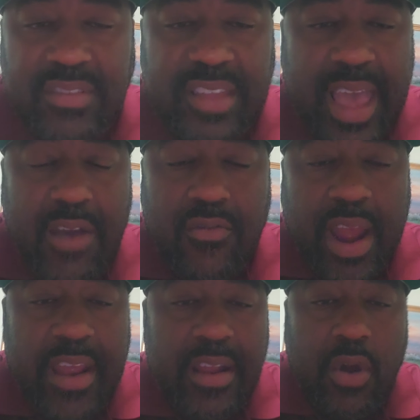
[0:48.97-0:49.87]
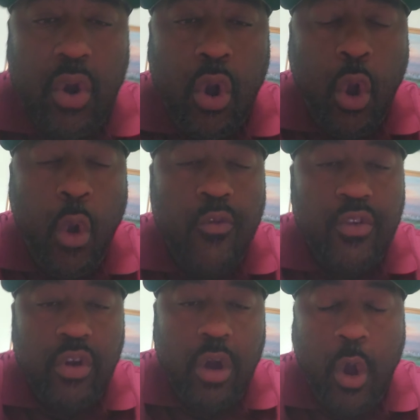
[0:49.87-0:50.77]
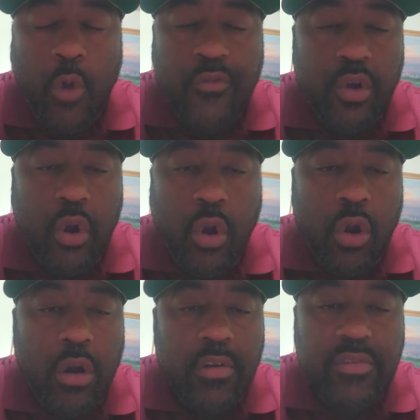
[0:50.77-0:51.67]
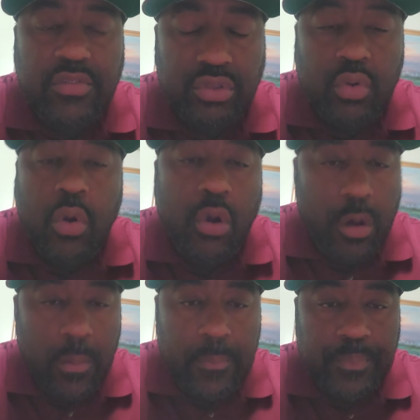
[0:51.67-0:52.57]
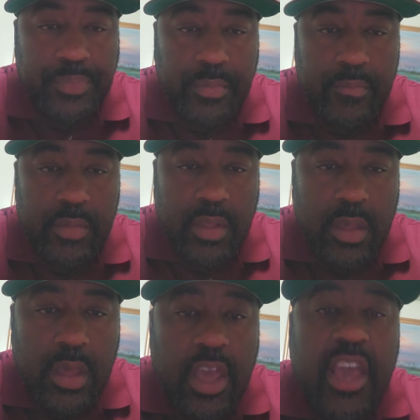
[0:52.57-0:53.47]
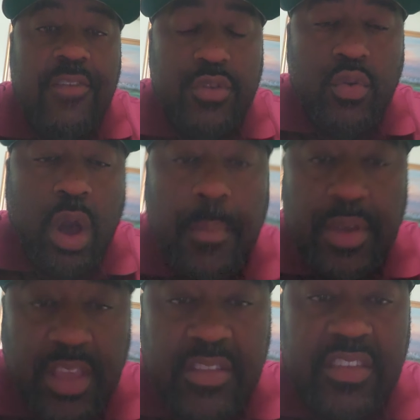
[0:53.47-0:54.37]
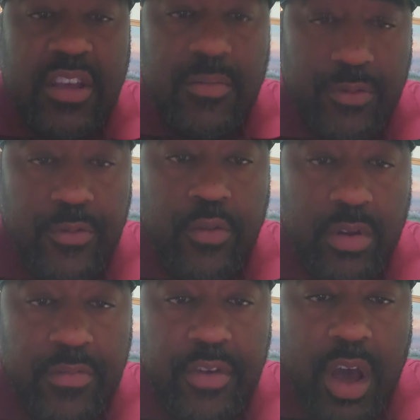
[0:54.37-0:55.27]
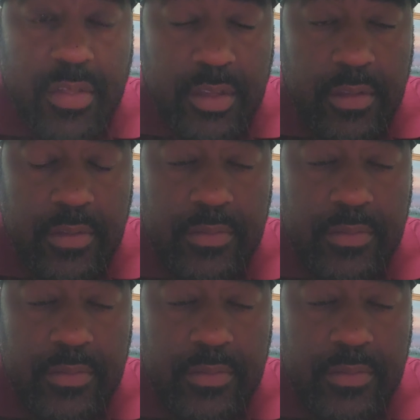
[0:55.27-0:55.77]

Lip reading: downright over all, through all. If you humble yourself before the Father,